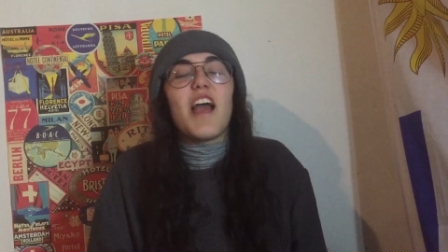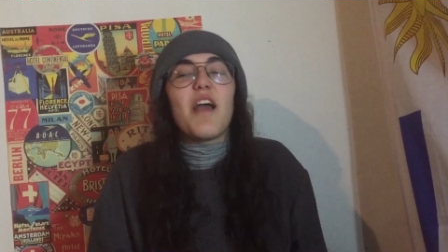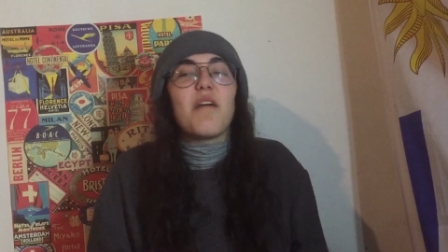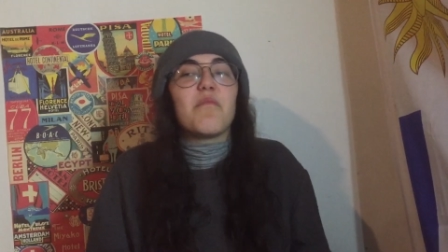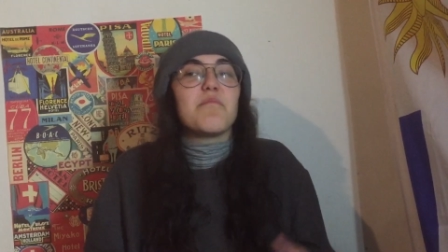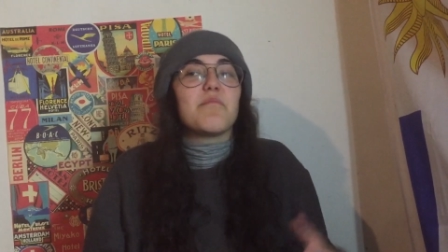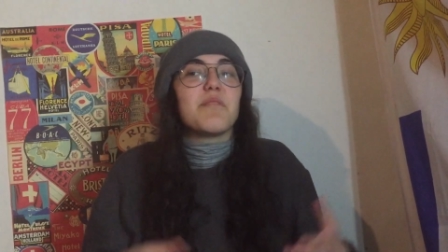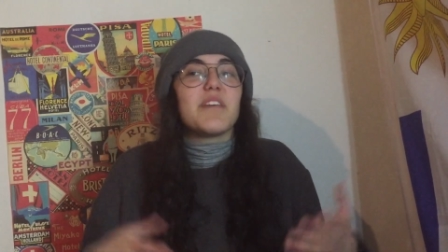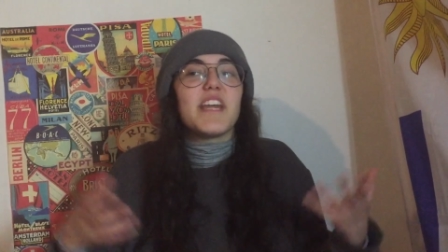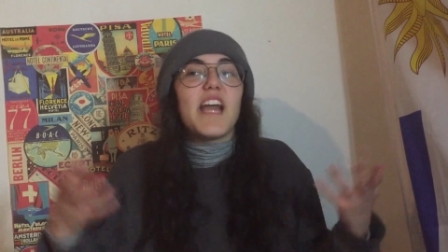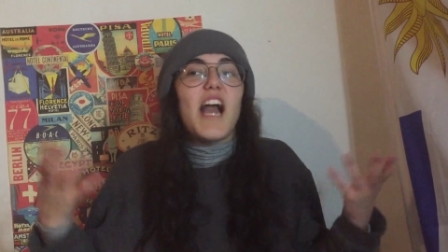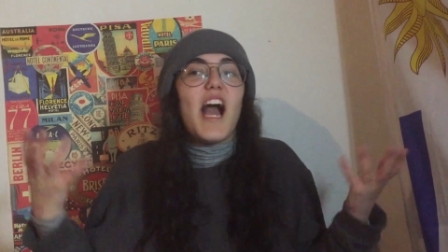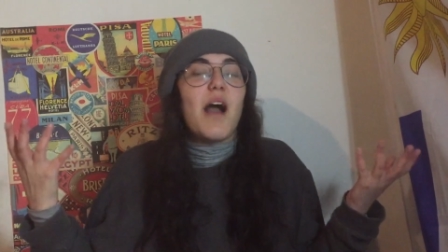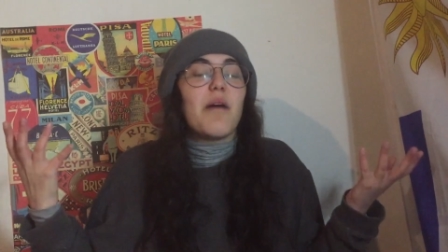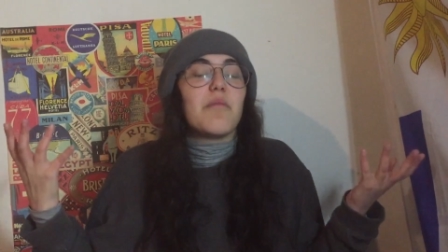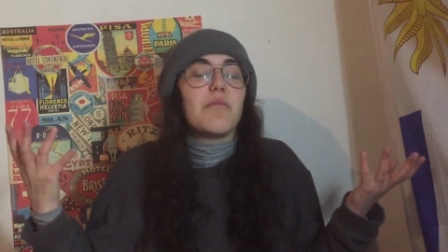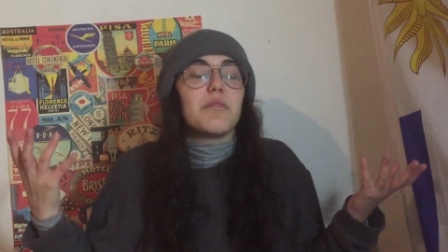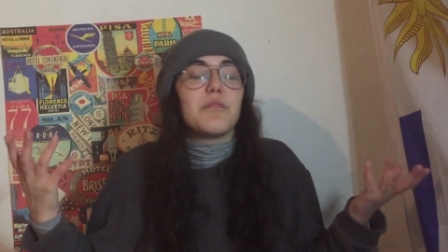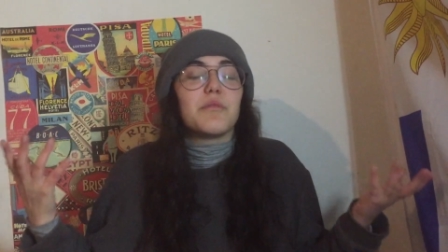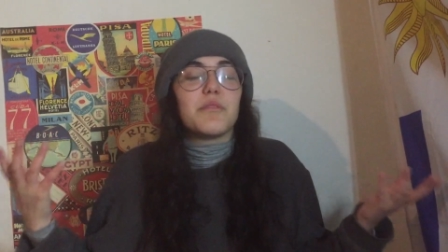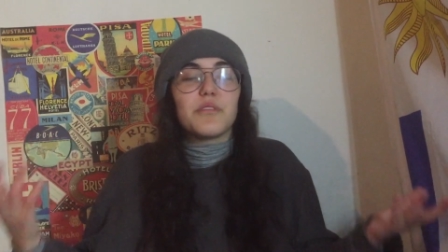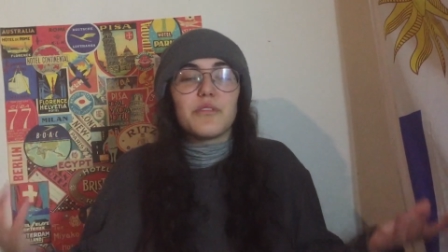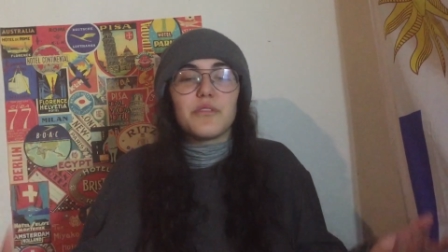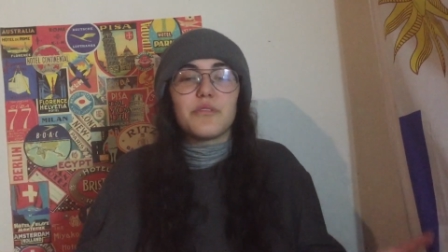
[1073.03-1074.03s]
and be
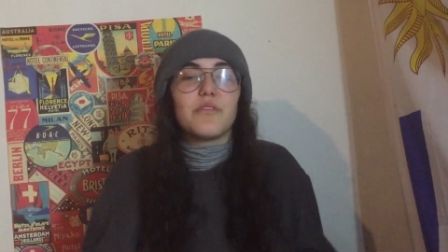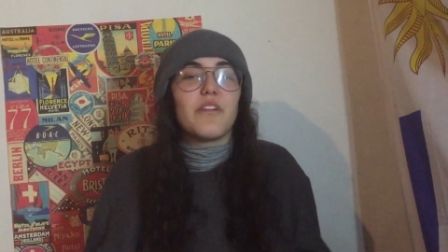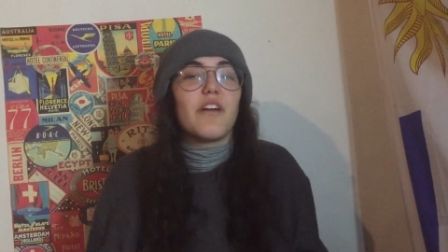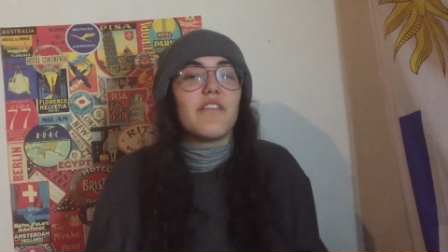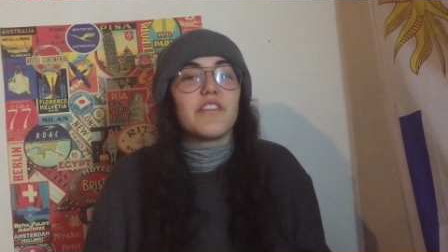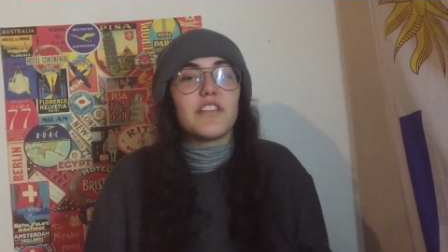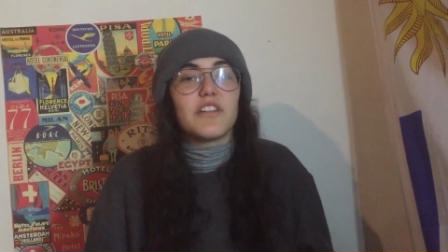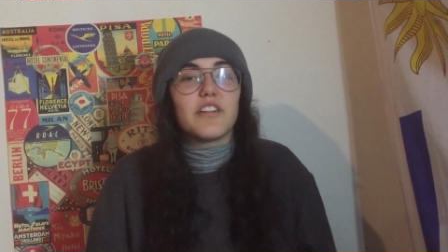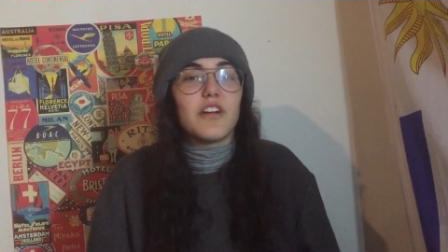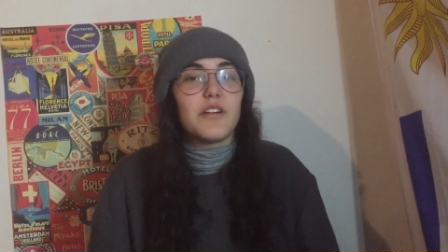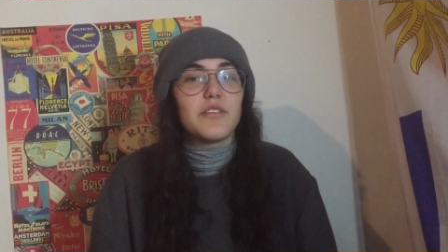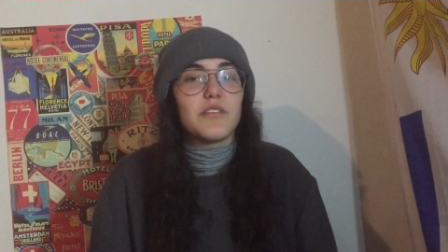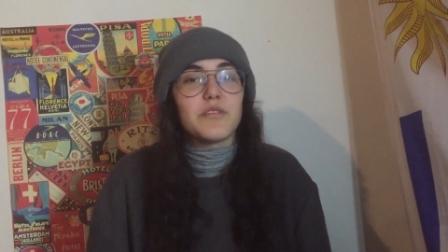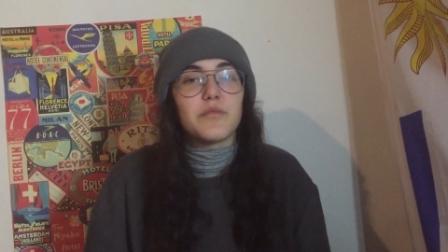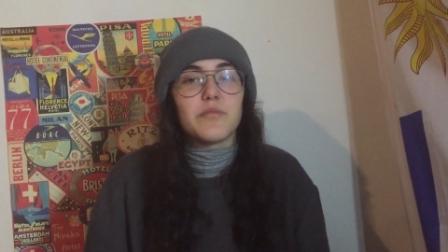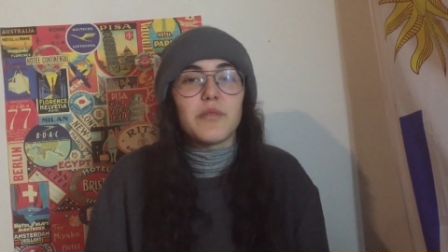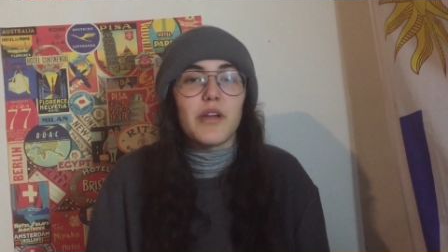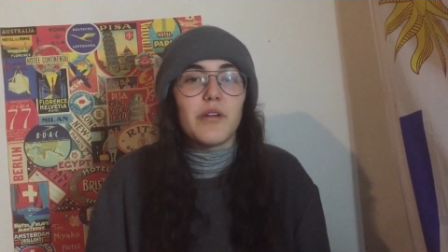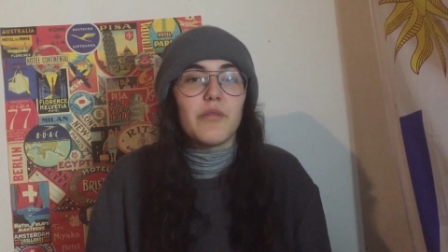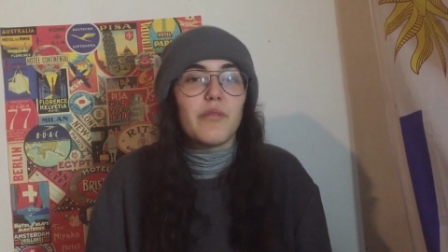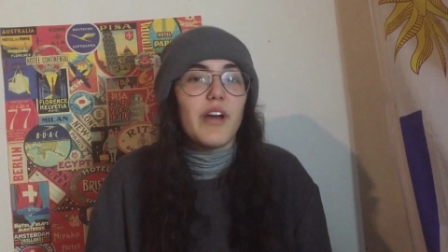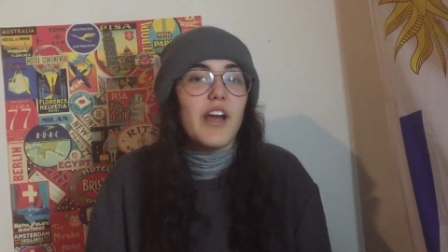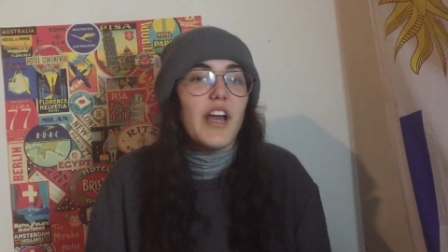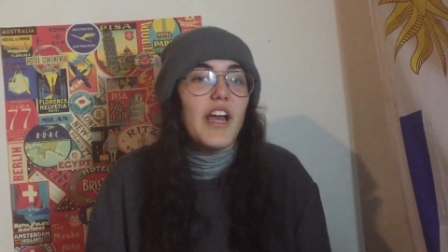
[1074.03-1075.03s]
happy with whoever comes
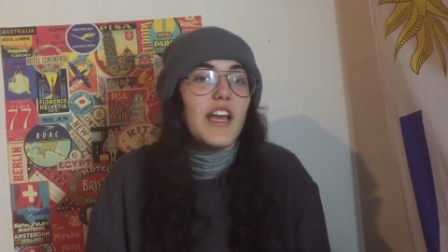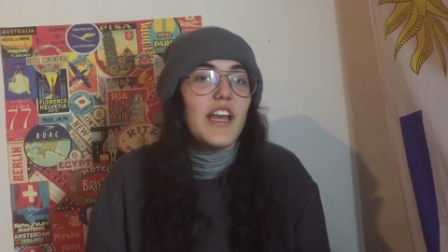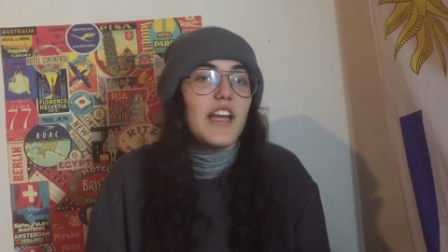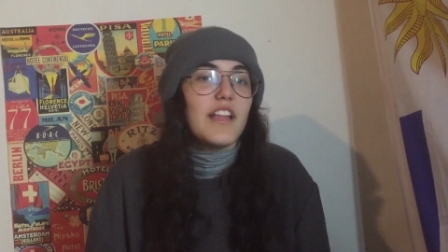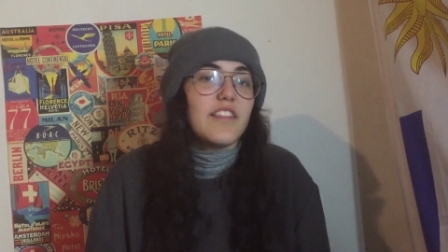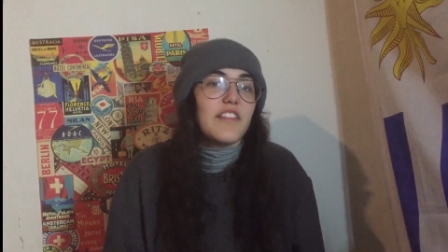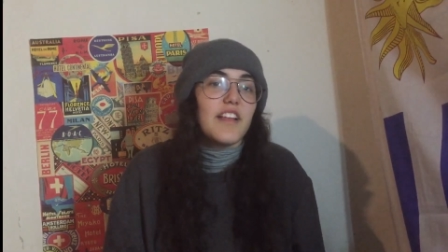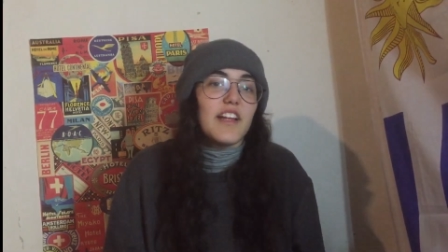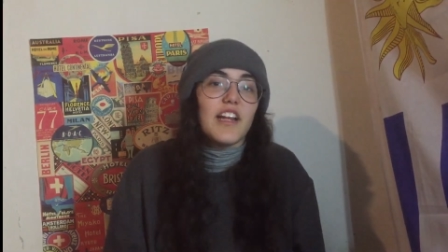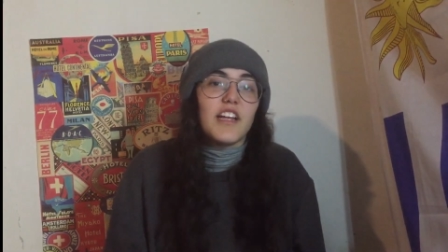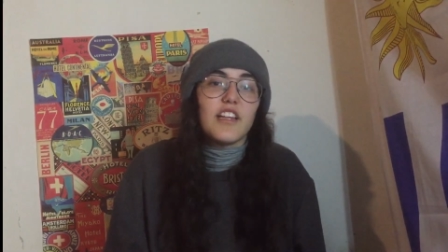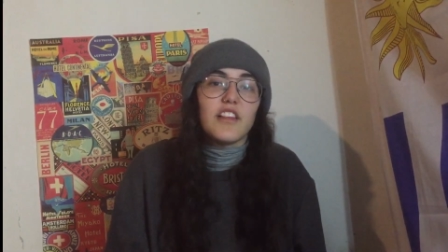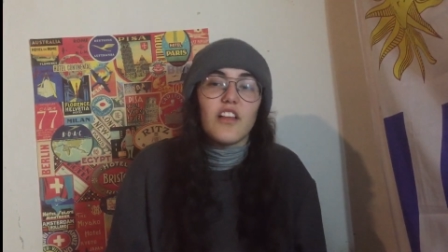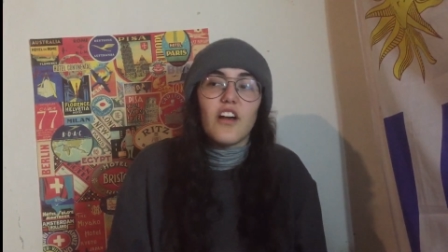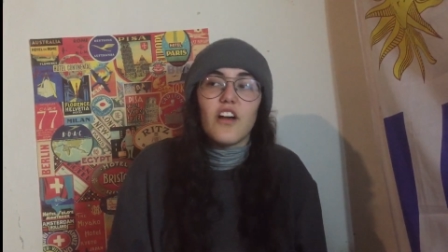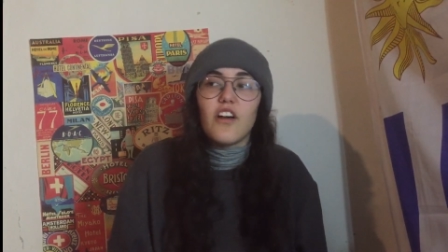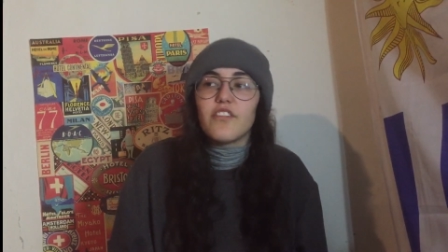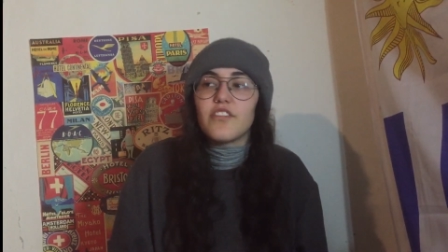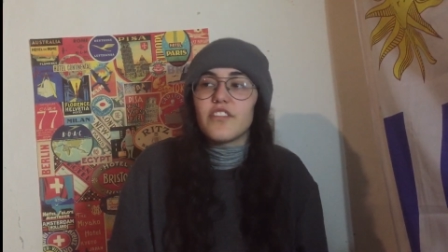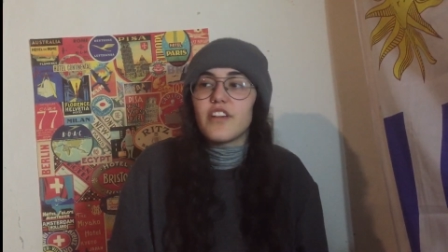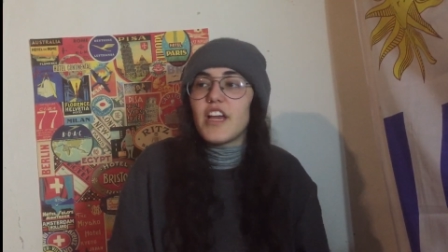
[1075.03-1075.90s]
my way and that I love.